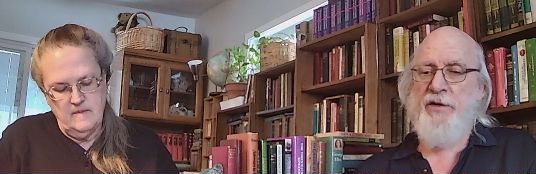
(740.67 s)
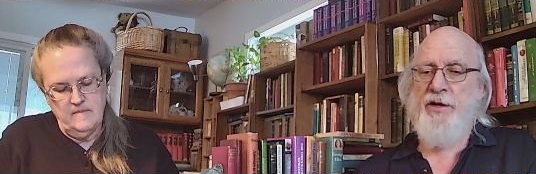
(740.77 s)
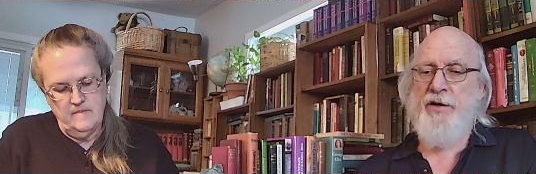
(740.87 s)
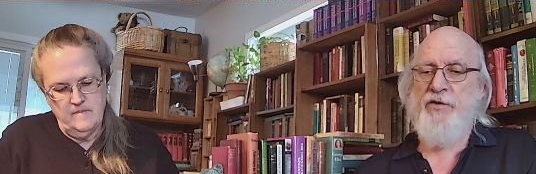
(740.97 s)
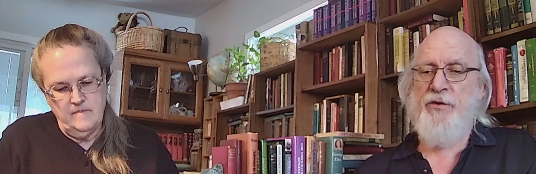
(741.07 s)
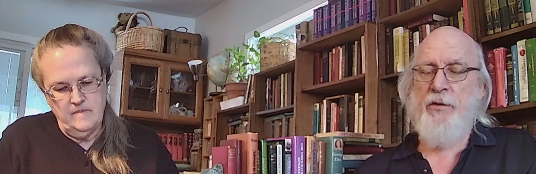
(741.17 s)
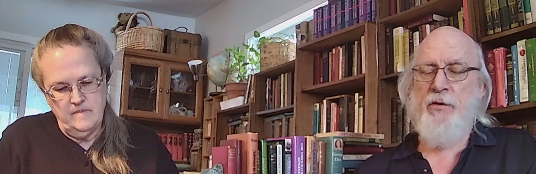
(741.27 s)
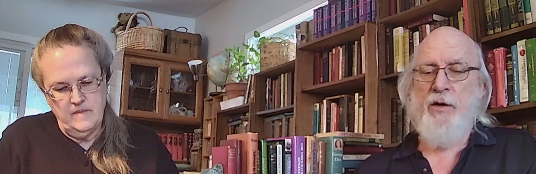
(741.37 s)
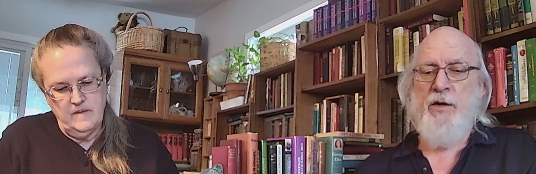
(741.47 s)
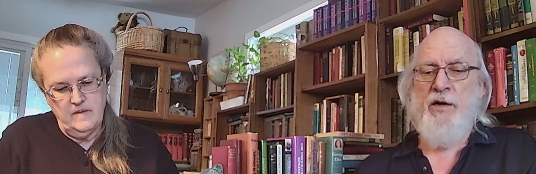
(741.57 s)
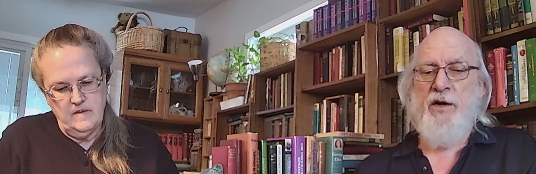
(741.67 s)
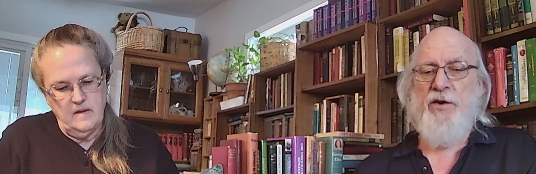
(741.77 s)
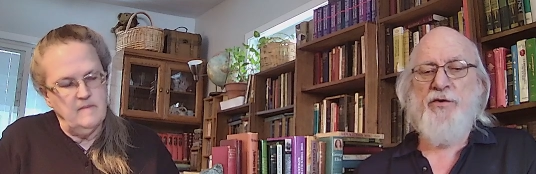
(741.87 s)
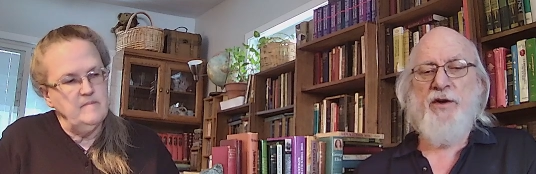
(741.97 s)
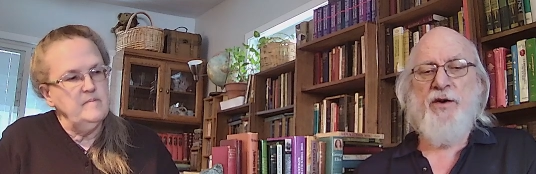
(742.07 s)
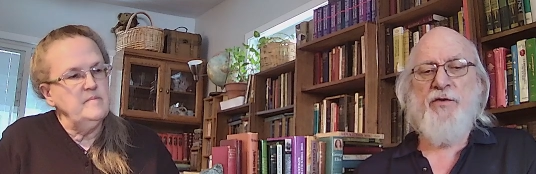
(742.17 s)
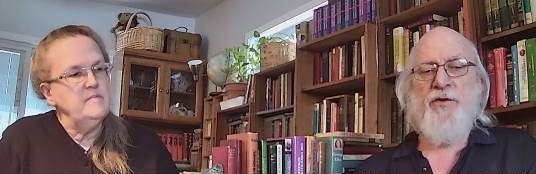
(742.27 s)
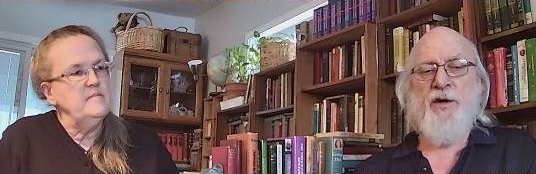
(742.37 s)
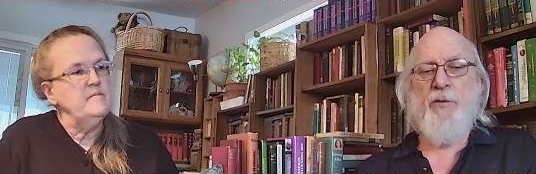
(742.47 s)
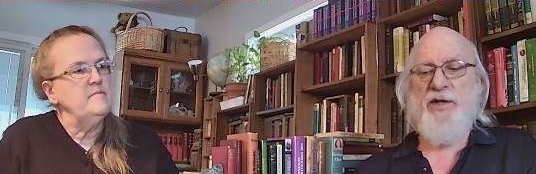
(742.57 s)
Speaker 1: years. So here's, here's
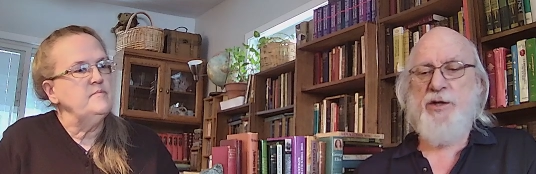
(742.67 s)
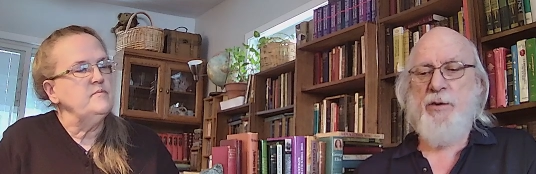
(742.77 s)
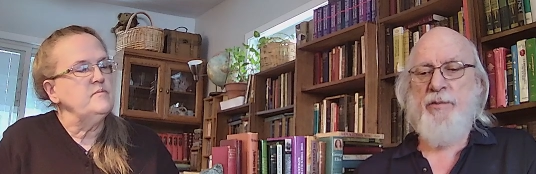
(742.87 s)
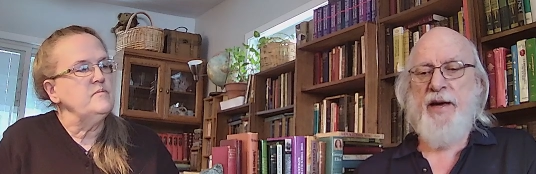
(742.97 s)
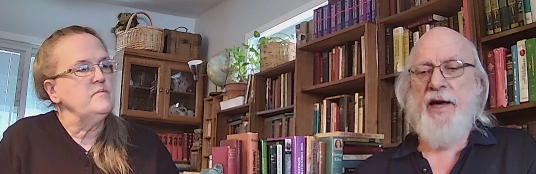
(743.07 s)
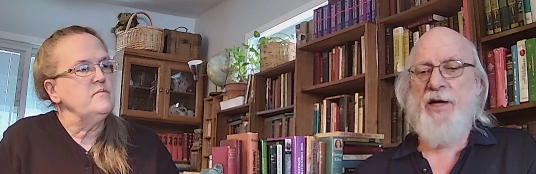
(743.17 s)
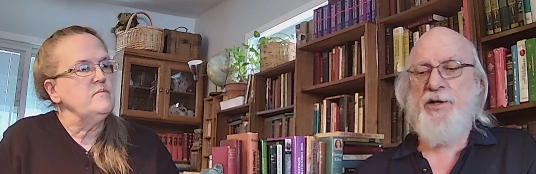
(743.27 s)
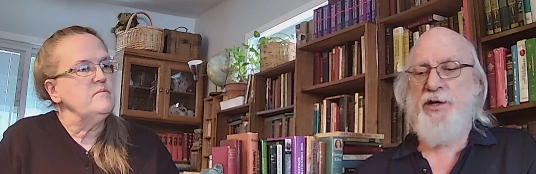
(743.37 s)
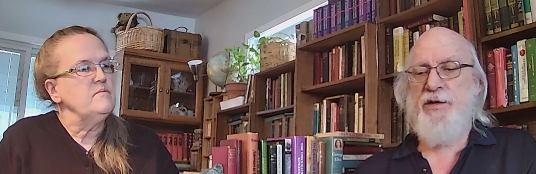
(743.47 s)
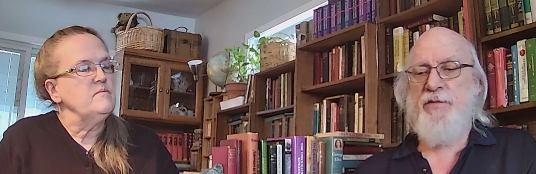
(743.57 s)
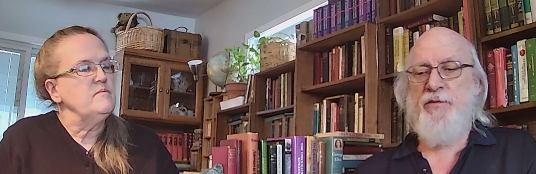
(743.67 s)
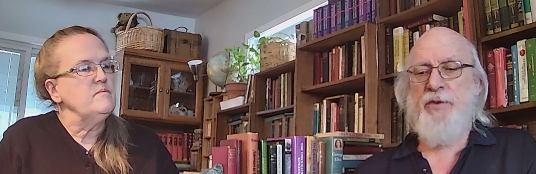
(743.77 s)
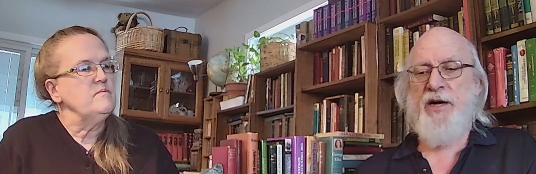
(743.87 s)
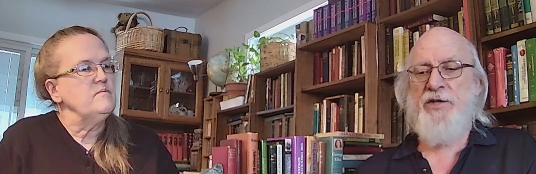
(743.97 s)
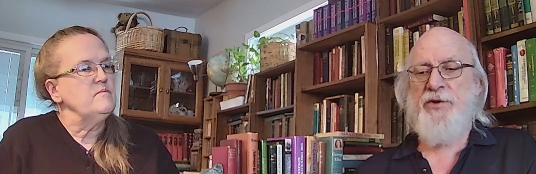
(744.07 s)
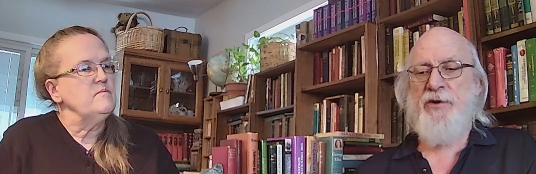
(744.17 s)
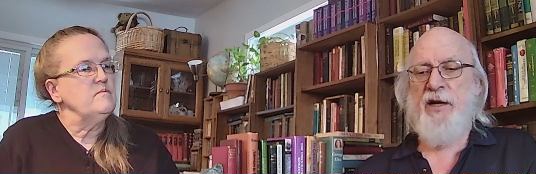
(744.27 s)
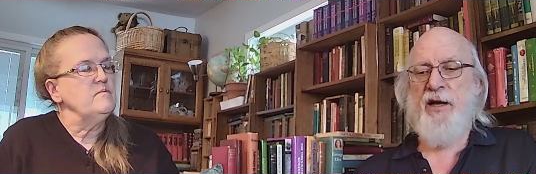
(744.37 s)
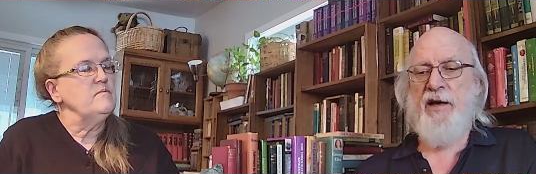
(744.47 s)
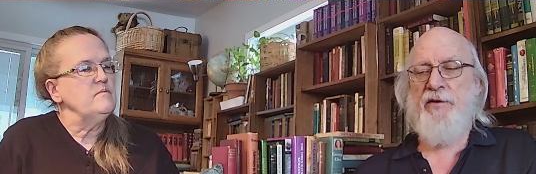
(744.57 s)
the original page, in page three
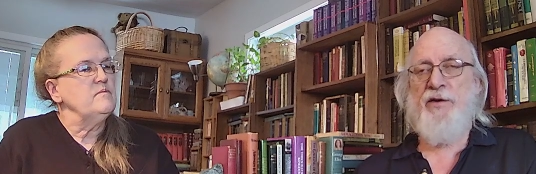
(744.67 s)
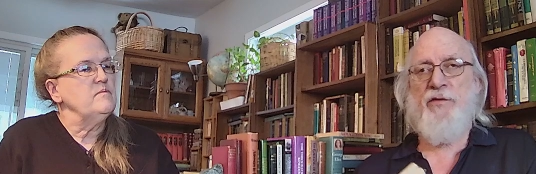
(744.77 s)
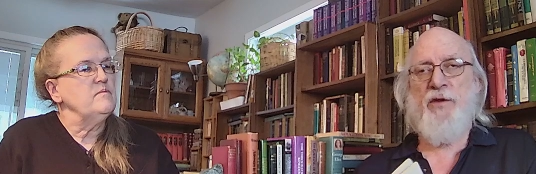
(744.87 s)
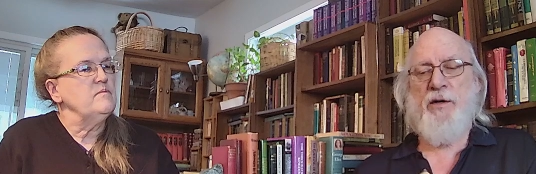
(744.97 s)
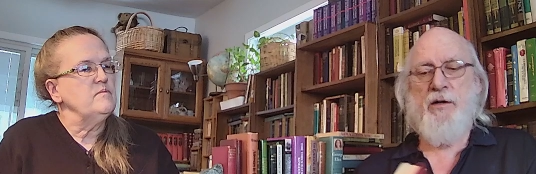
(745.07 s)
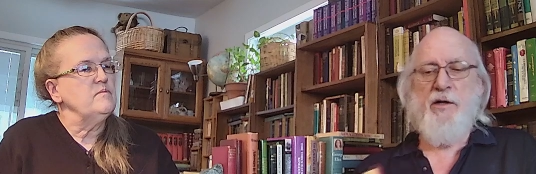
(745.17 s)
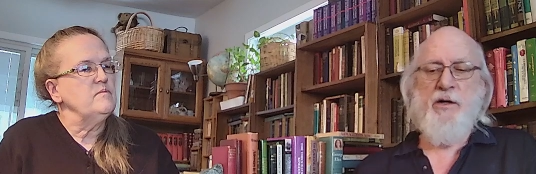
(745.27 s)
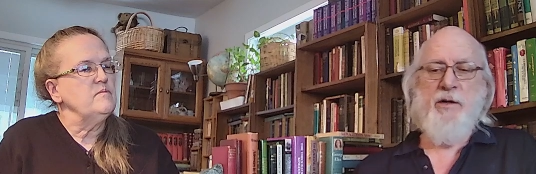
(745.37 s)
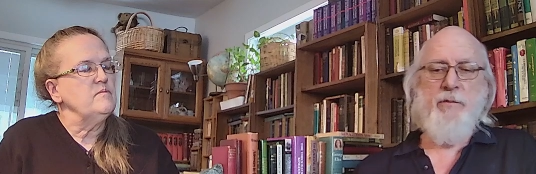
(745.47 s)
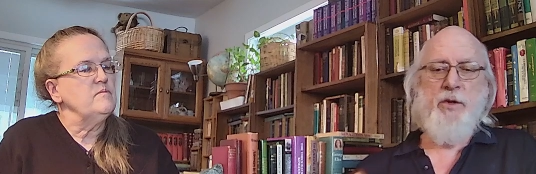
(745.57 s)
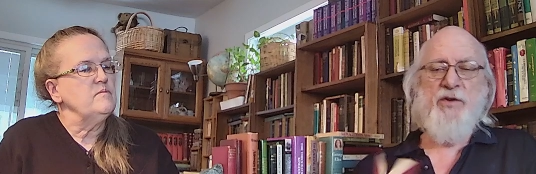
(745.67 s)
eleven of the book